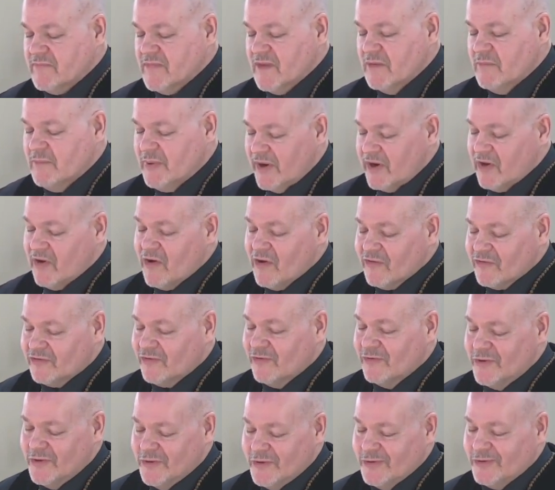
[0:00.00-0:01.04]
But I
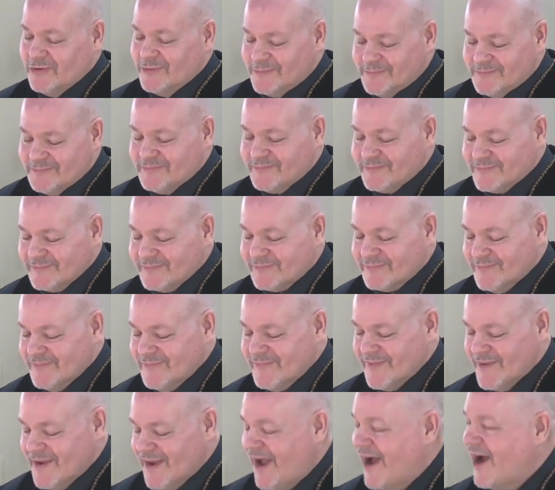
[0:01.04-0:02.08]
also knew
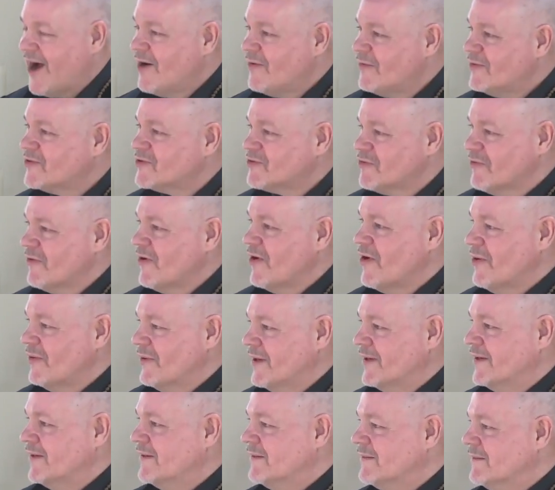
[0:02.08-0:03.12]
I was
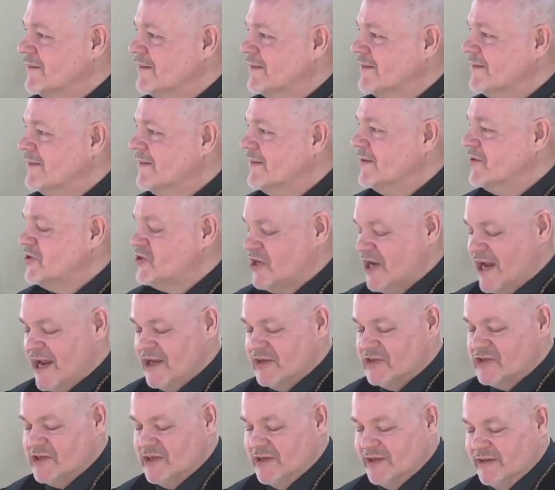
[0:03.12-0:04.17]
growing and
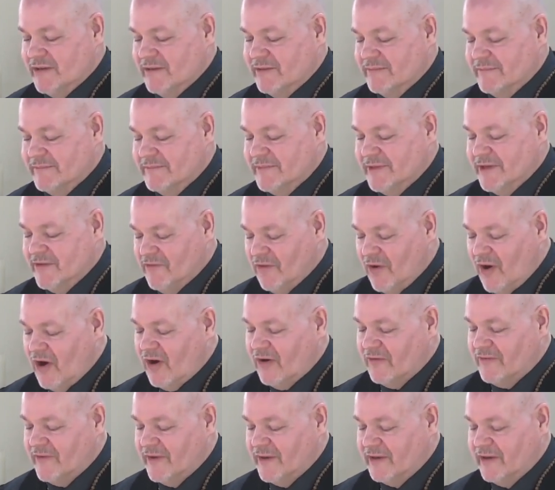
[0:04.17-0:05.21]
changing,
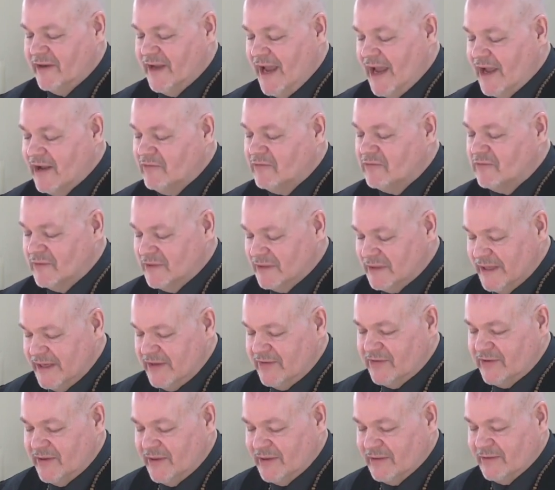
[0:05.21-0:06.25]
evolving, and
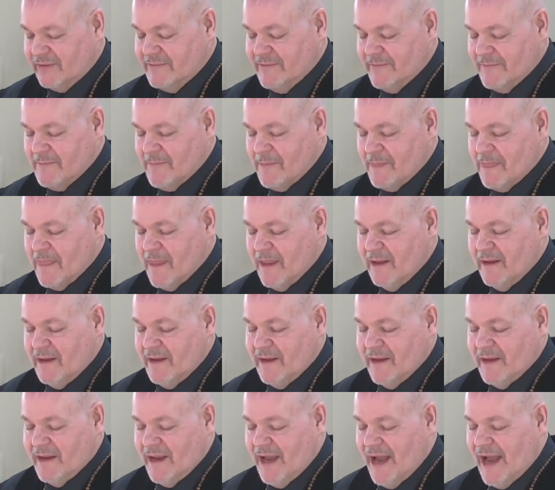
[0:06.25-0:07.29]
releasing.
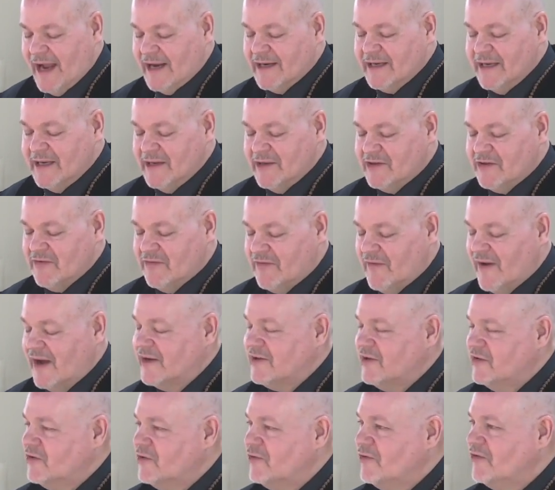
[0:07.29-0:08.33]
I needed to
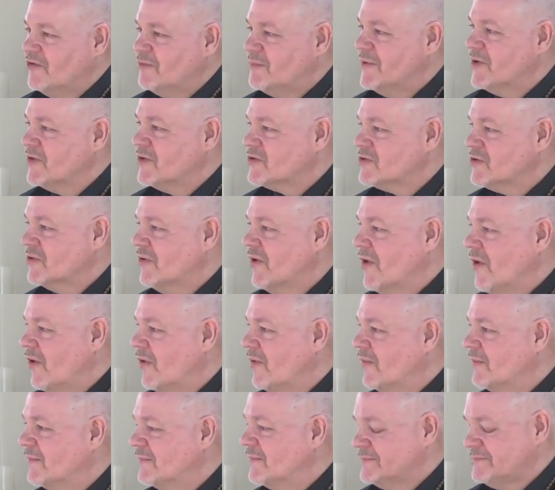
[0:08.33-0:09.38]
find a new spiritual
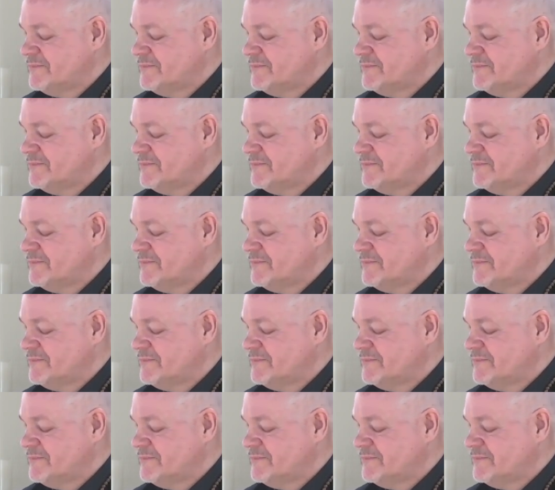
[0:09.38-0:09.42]
home.